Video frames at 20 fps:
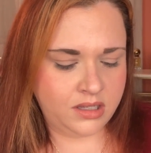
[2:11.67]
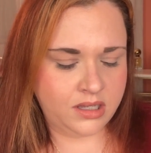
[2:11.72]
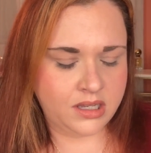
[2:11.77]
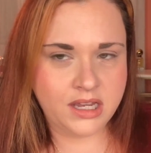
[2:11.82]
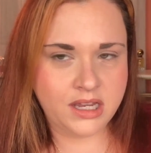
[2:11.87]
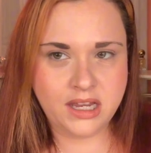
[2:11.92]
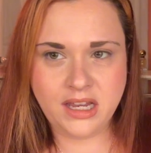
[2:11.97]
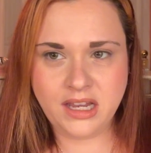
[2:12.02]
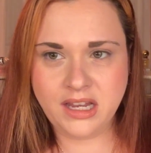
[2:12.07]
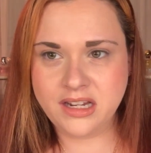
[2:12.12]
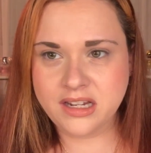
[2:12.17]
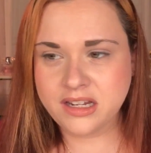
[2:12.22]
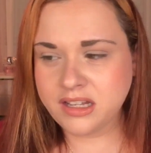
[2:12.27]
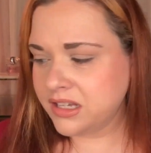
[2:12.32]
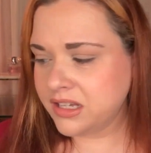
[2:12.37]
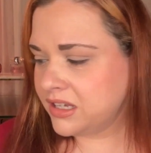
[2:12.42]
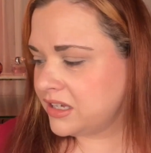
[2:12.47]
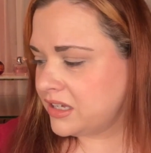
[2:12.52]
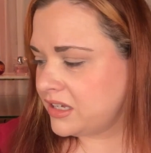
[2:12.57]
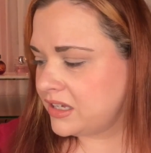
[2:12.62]
and
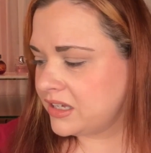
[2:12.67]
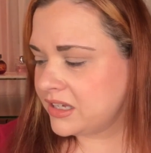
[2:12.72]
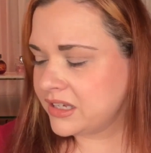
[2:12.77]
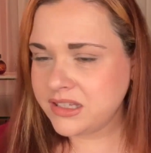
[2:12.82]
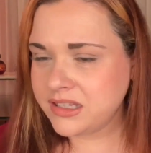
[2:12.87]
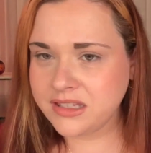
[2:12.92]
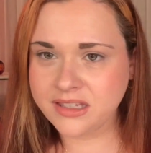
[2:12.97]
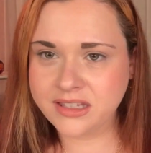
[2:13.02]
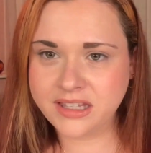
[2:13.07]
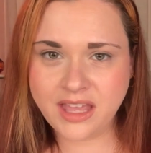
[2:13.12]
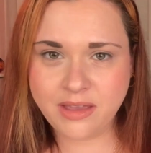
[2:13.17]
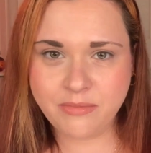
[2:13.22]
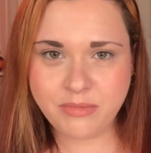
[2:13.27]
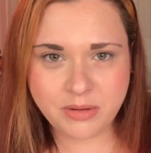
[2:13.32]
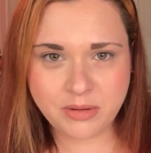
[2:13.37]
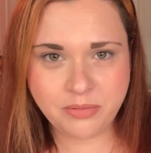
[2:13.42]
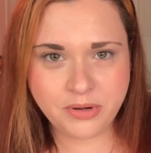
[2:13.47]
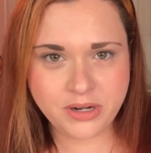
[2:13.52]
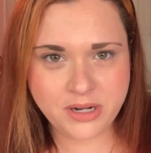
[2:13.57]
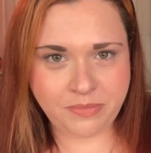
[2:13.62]
came in a
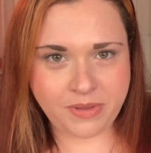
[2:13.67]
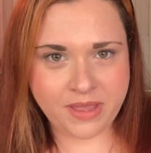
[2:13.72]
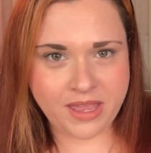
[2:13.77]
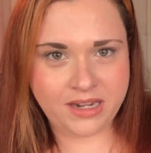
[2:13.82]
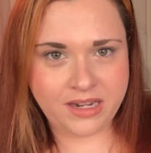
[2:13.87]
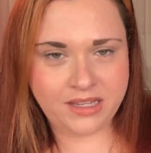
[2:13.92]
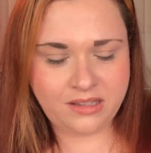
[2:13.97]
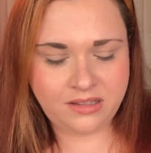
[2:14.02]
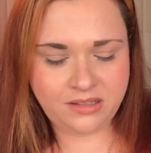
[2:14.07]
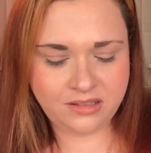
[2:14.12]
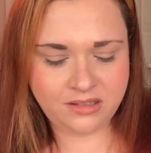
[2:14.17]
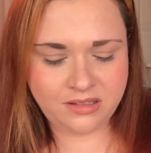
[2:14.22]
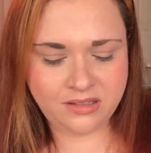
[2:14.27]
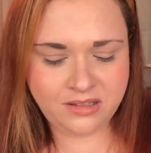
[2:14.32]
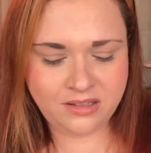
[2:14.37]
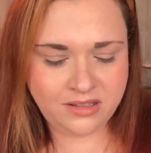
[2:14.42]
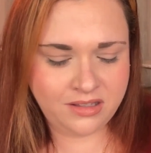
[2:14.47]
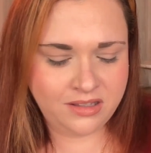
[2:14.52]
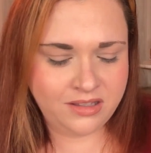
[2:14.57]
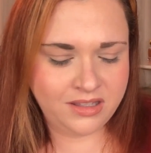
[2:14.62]
pretty penny.
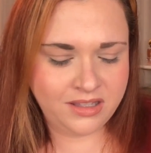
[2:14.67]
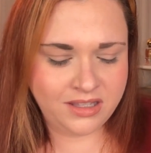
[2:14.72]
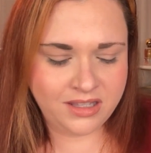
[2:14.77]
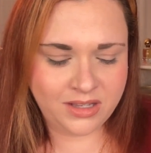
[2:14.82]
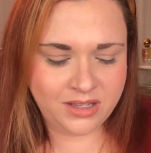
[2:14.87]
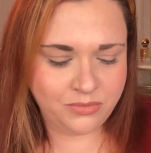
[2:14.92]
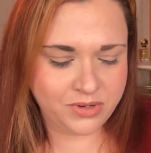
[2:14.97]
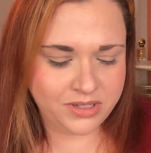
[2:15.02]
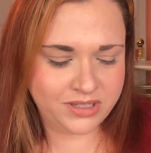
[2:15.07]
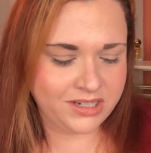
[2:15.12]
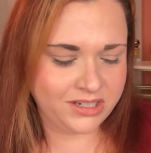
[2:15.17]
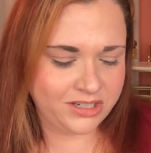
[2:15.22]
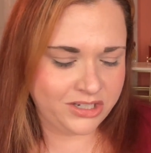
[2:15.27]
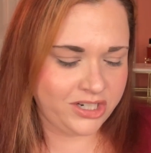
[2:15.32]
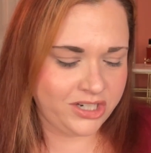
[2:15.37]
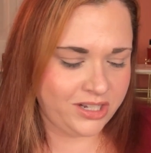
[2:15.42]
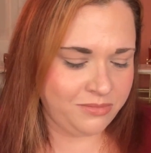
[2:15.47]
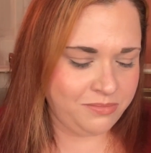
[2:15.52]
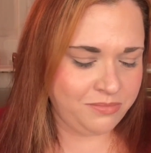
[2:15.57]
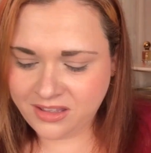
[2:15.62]
It was not cheap.